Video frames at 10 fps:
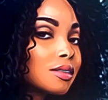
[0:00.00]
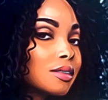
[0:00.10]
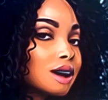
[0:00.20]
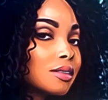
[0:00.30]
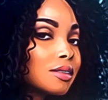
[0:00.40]

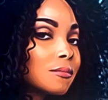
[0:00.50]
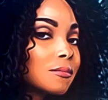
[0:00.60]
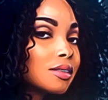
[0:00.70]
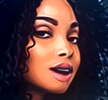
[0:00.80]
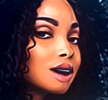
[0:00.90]
This is a
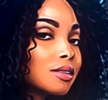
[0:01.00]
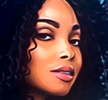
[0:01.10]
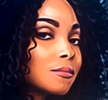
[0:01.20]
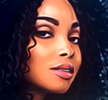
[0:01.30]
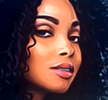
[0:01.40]
man's
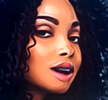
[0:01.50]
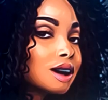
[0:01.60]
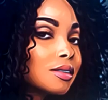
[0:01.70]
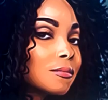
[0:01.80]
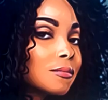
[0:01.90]

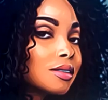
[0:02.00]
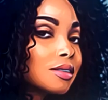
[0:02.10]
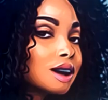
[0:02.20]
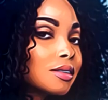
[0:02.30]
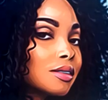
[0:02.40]
world. No,
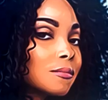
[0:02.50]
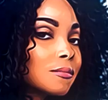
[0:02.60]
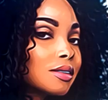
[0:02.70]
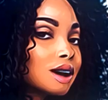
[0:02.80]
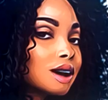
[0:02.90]
we're not going to
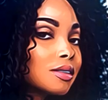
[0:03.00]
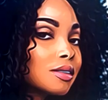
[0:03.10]
do that.